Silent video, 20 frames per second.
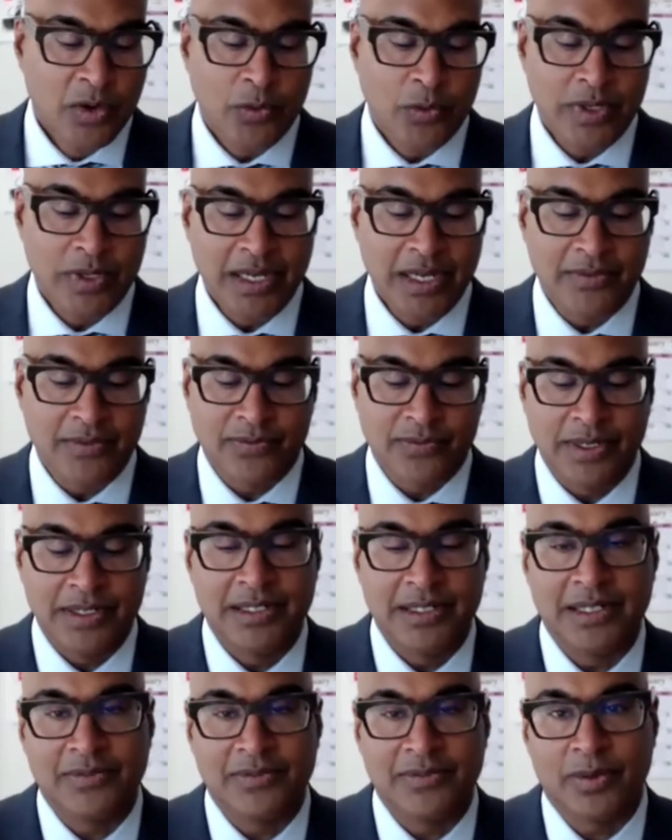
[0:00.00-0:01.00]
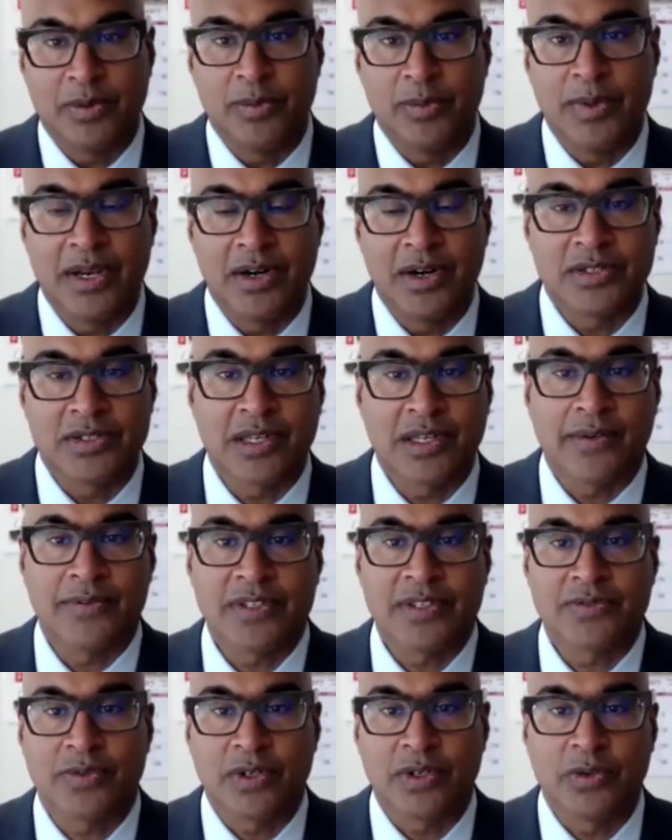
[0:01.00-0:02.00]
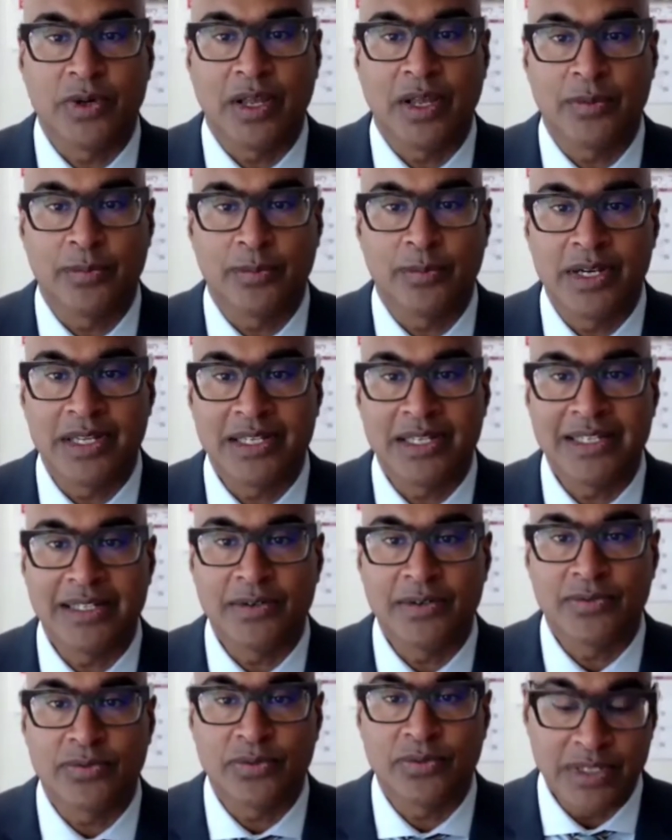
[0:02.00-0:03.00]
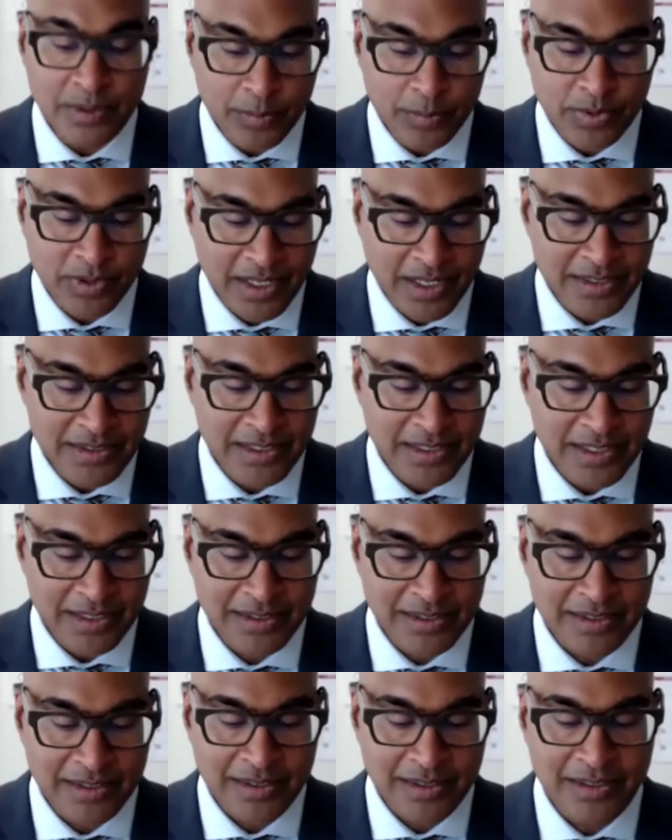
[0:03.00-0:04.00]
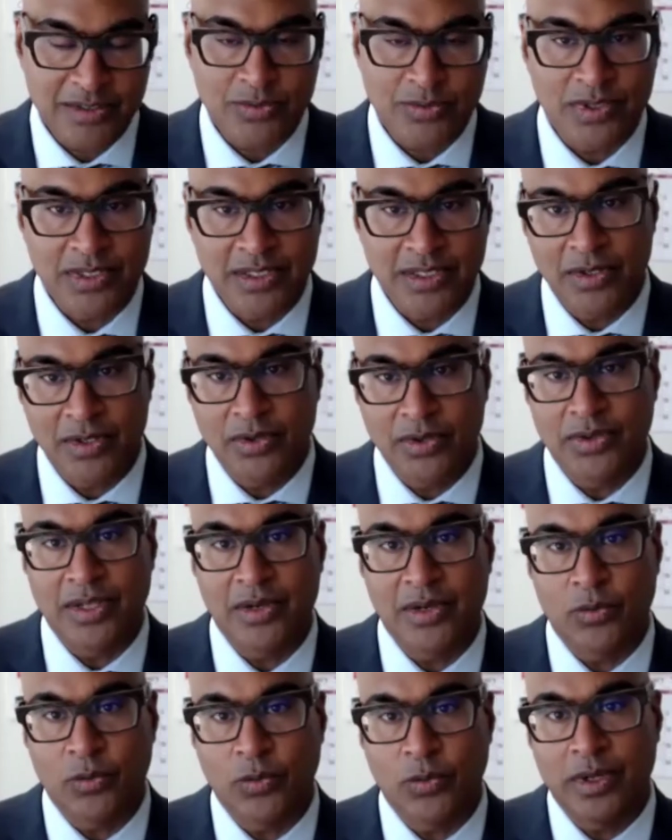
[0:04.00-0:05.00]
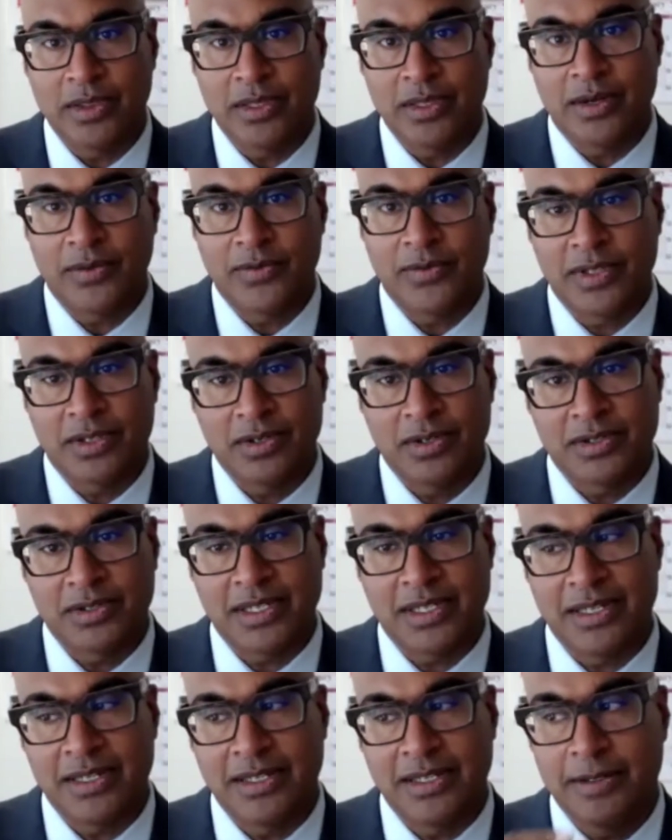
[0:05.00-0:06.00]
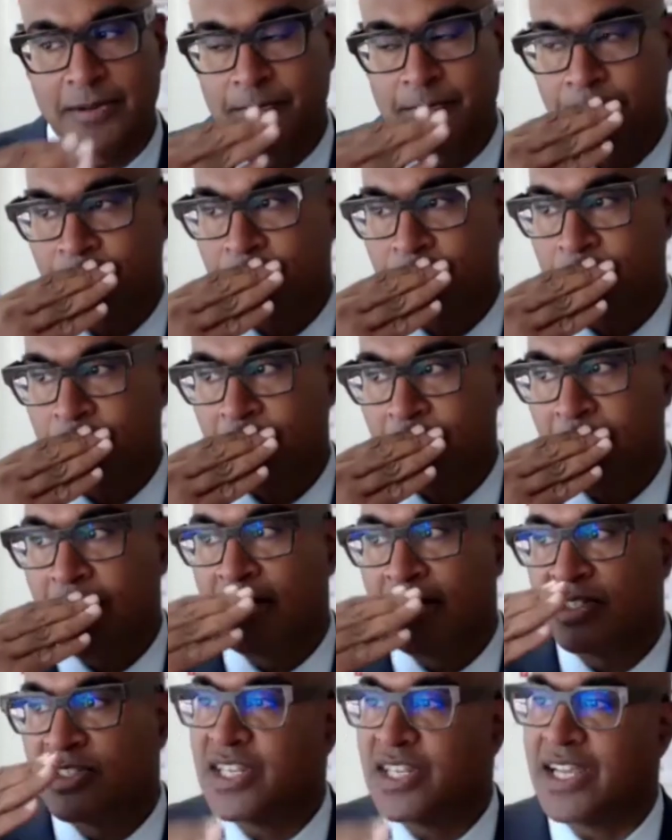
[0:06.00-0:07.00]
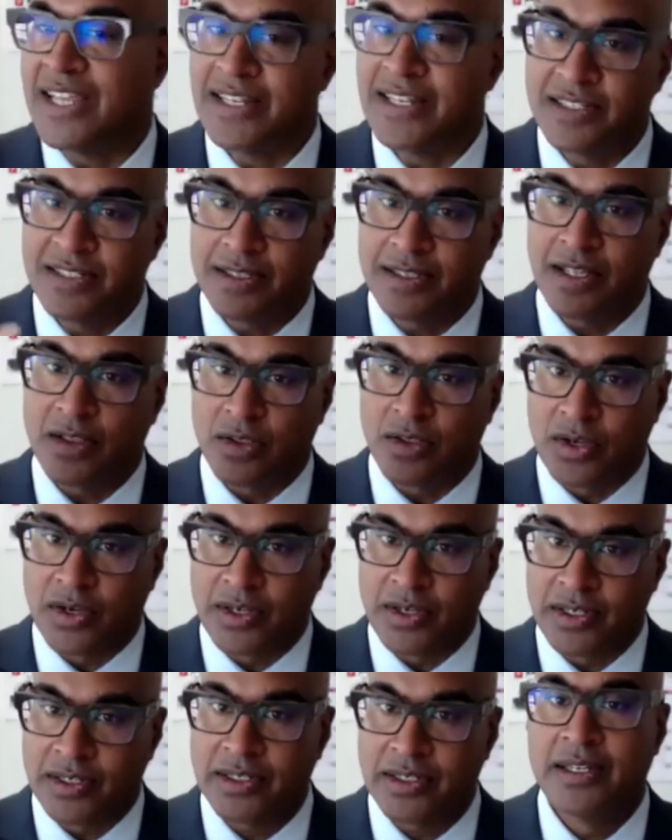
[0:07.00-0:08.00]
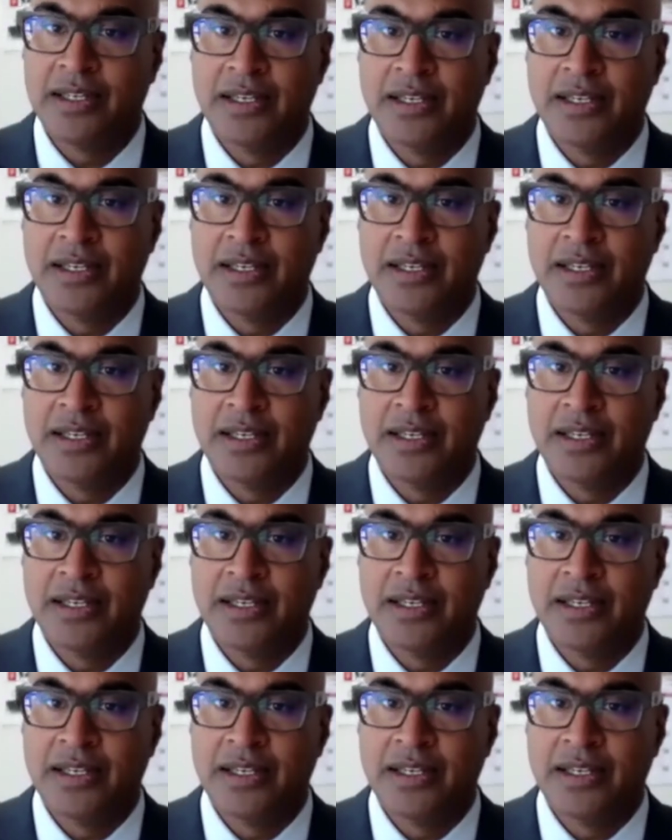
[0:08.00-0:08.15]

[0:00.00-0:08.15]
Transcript: We got funding from the mayor's office for a groundbreaking Freedom Project because we know that whenever there's a change in the law